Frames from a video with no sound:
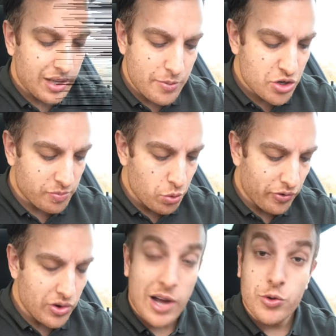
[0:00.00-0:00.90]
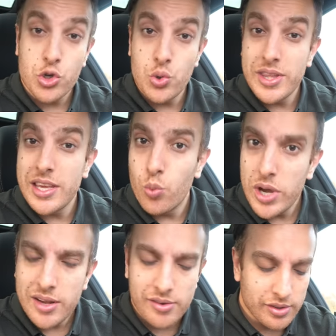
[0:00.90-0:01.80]
Let me just move on now to the
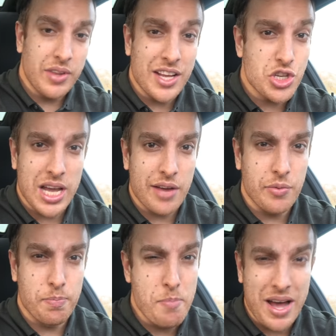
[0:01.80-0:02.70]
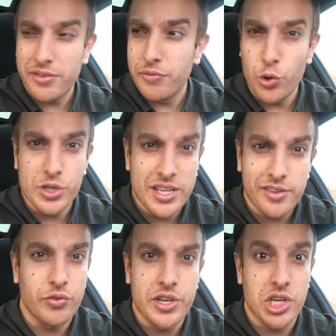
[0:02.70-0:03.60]
wings. They actually have a massive
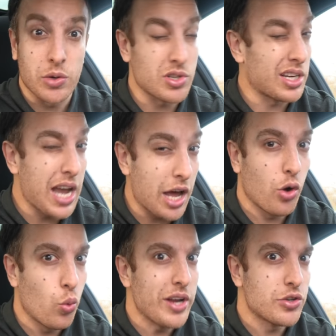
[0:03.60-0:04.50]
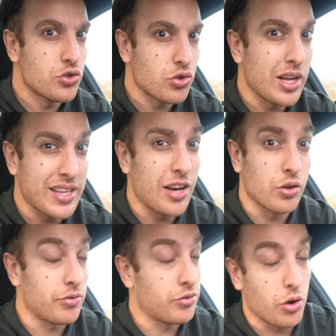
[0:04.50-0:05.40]
rotisserie chicken, which I cannot wait to try. That
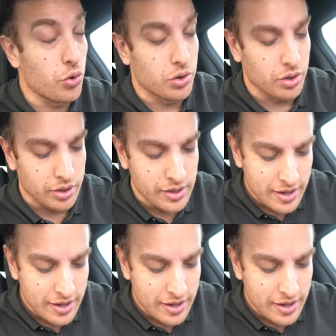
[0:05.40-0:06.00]
looks so good.